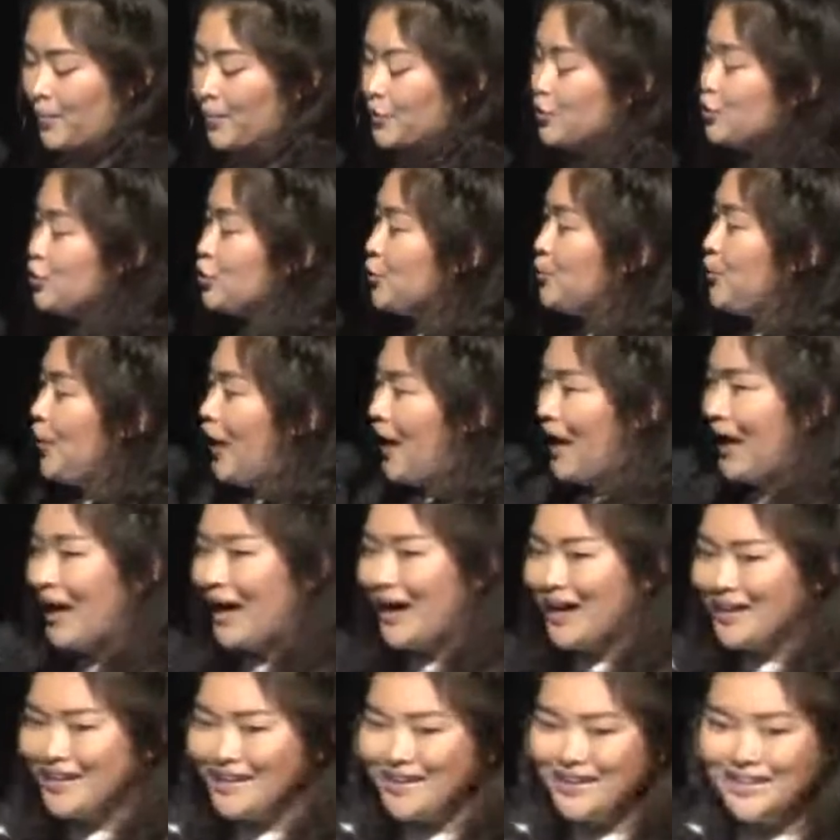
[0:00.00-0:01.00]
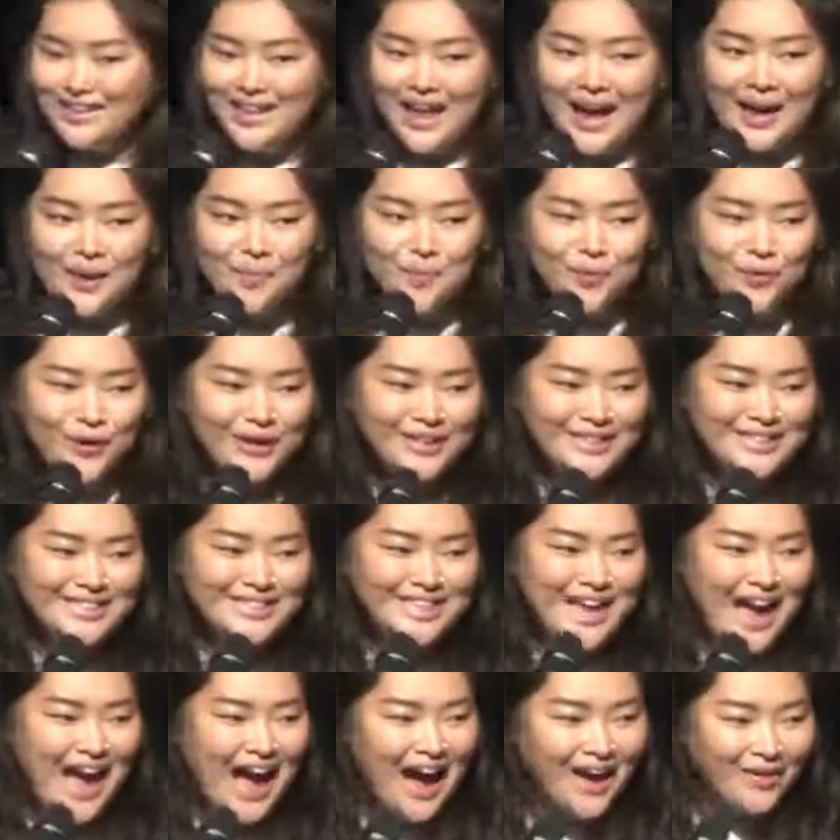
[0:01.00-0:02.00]
to party like Prince
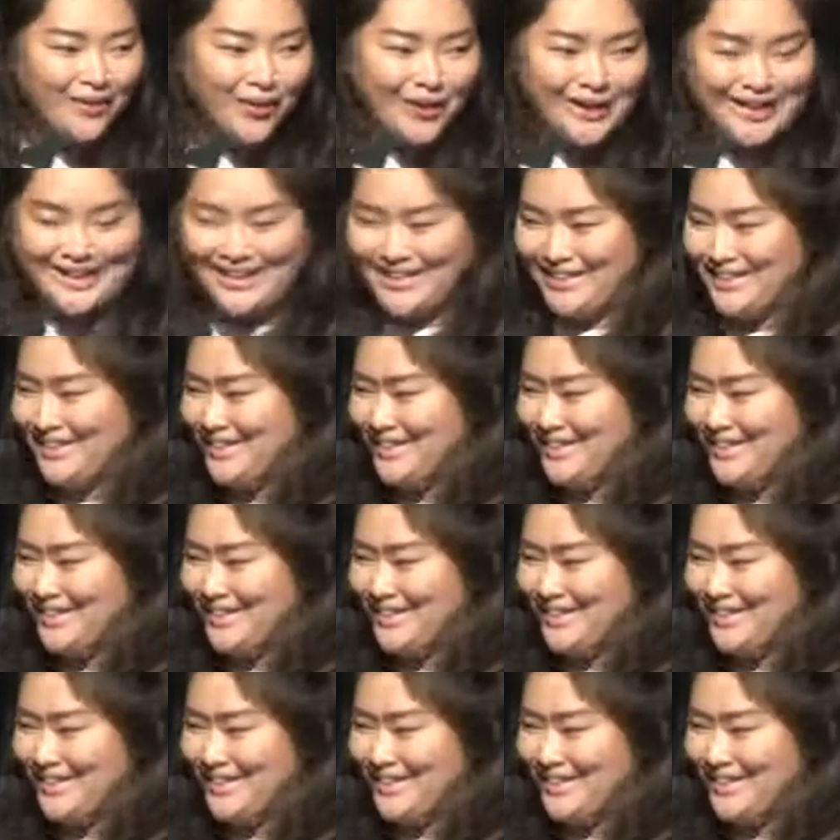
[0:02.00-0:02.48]
Harry.